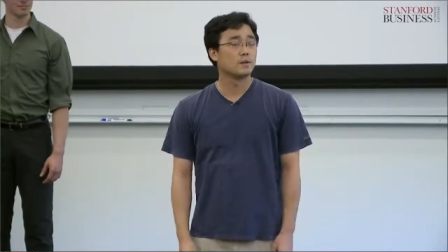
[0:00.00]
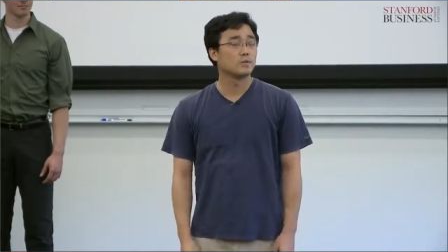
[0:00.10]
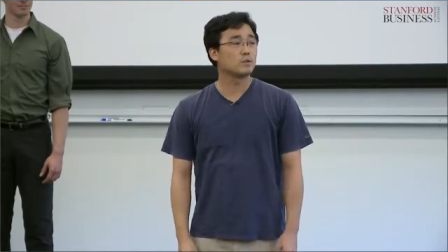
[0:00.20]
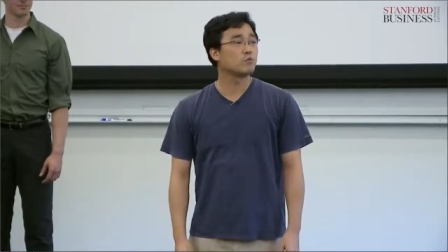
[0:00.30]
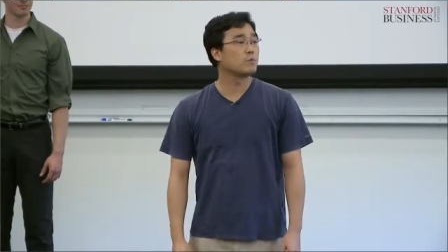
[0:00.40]

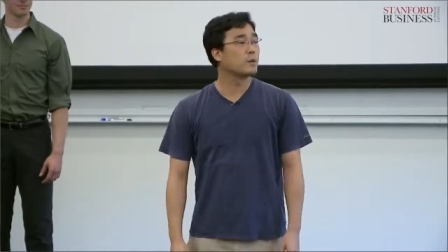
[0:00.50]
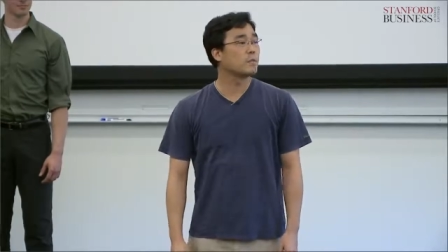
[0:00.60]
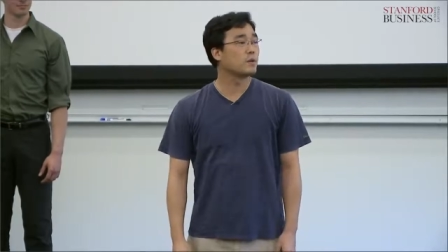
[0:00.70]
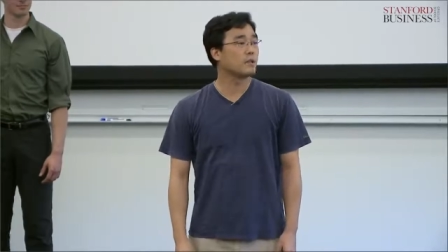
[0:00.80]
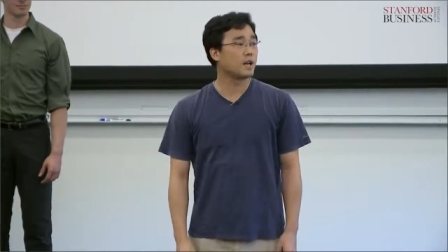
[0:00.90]
Just
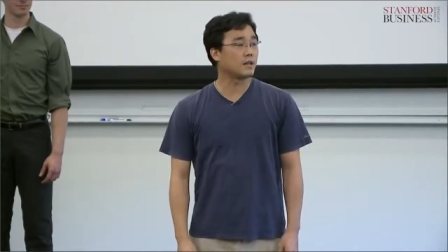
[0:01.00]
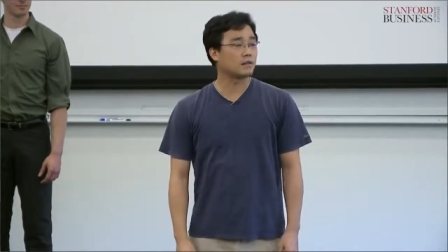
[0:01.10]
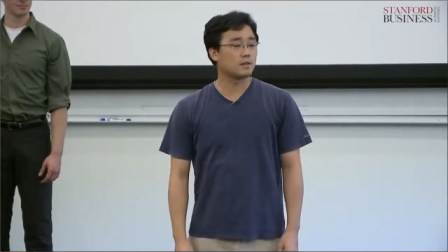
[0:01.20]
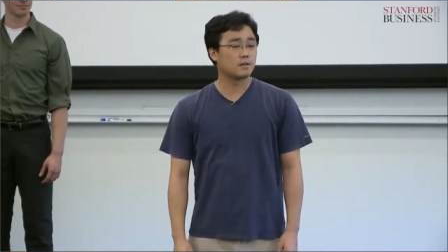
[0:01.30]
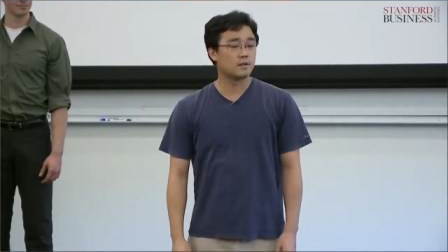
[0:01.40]
remember
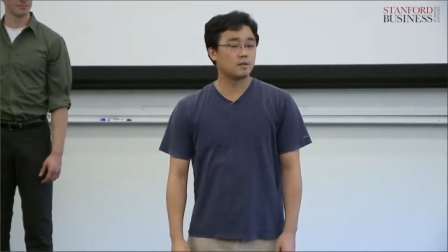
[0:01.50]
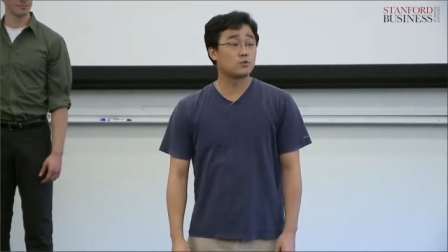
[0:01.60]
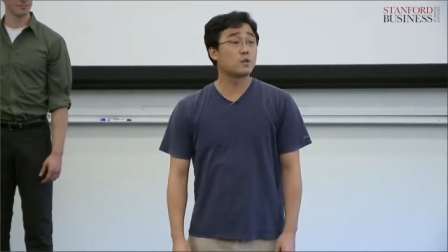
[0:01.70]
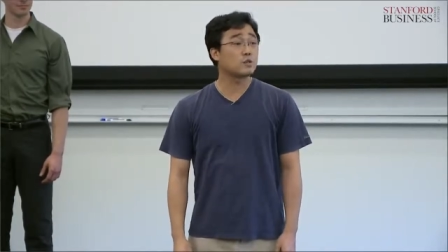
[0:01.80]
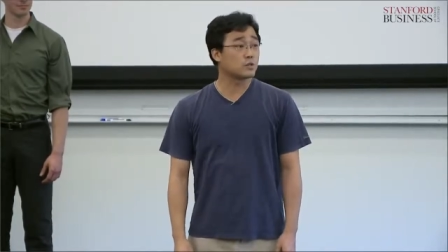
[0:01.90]
that the
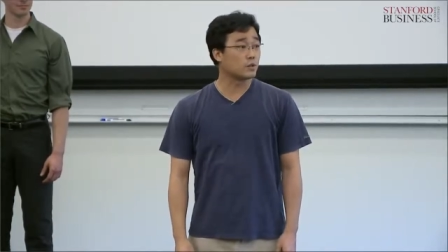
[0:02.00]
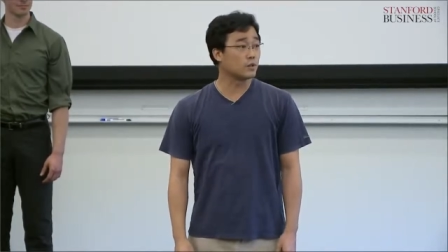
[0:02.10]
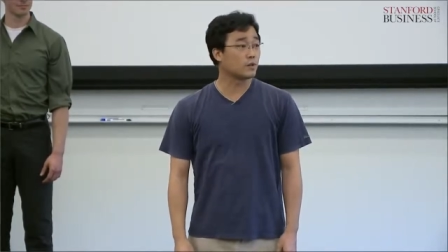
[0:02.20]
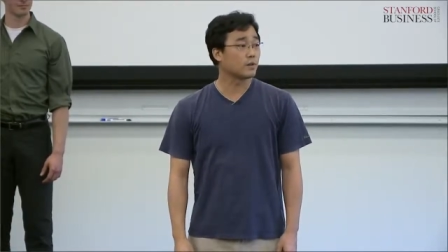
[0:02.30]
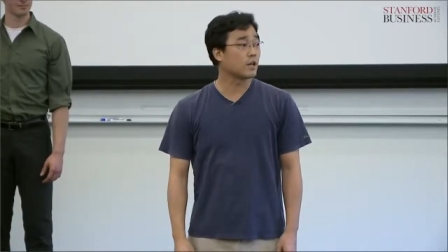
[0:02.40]

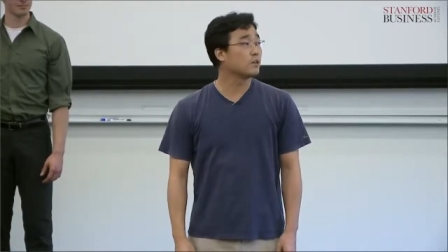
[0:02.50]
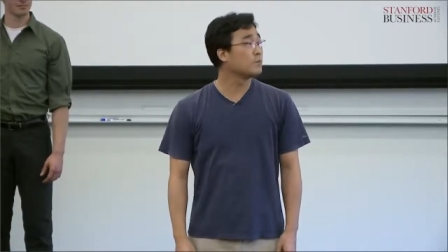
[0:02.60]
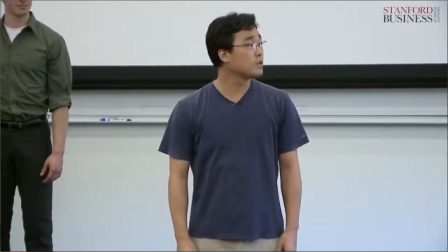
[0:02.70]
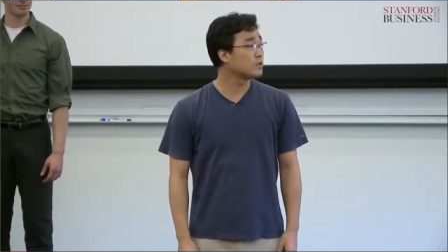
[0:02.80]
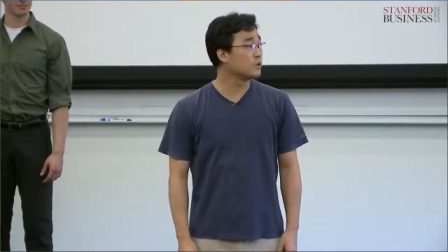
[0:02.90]
gesture and the
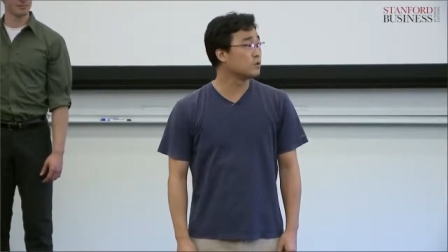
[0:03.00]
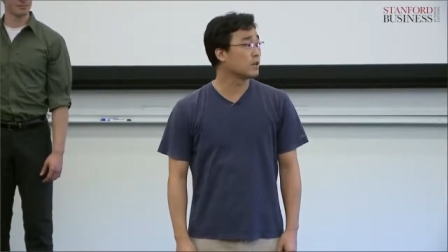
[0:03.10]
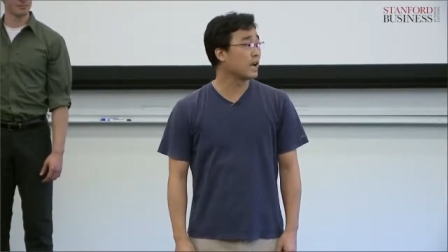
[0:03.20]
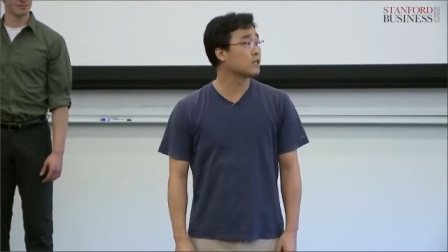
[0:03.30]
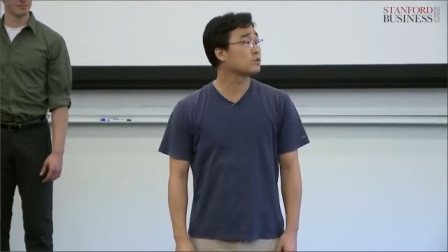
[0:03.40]
message
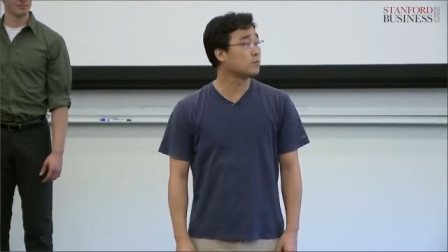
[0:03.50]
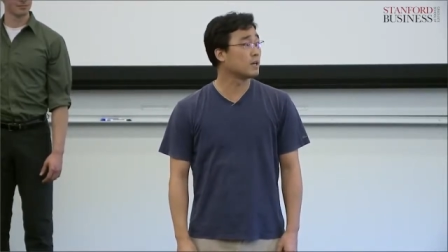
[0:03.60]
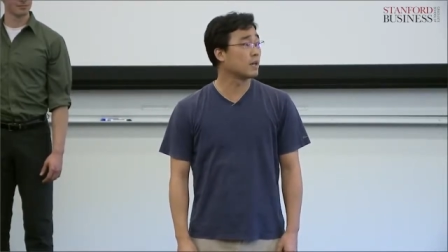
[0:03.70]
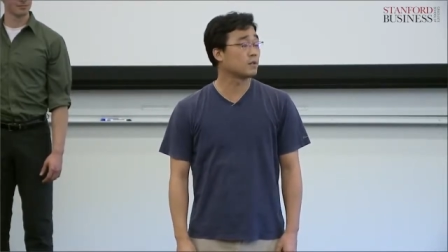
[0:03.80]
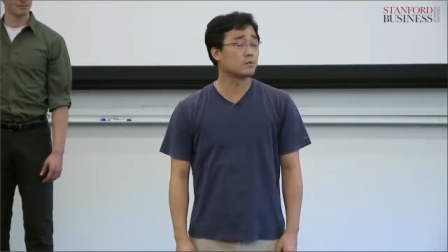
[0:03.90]
has to
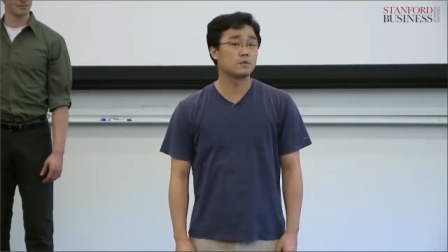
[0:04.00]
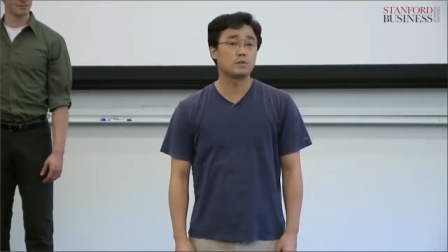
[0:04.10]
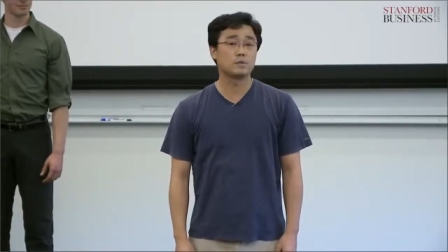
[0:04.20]
match.